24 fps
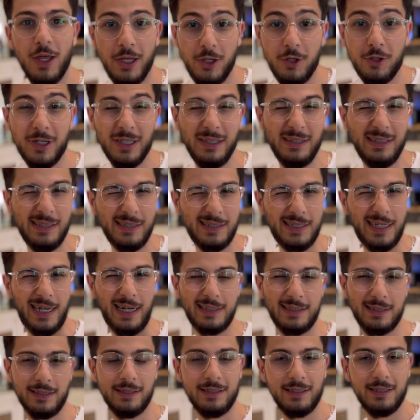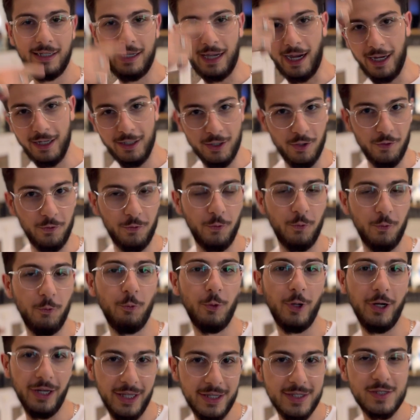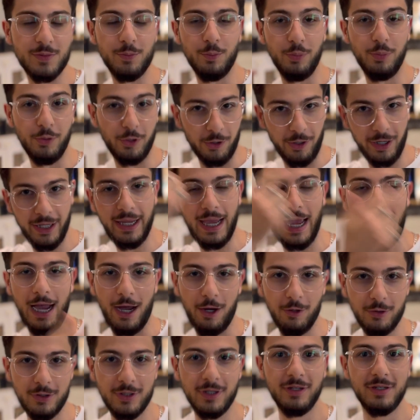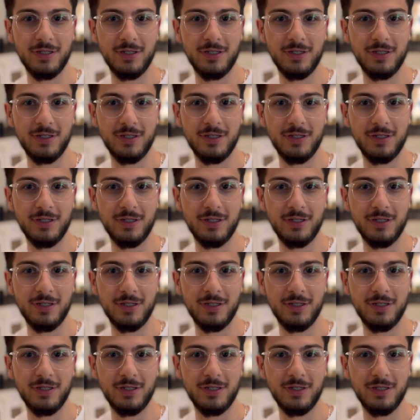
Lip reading: you can detect kind of where it's blurring out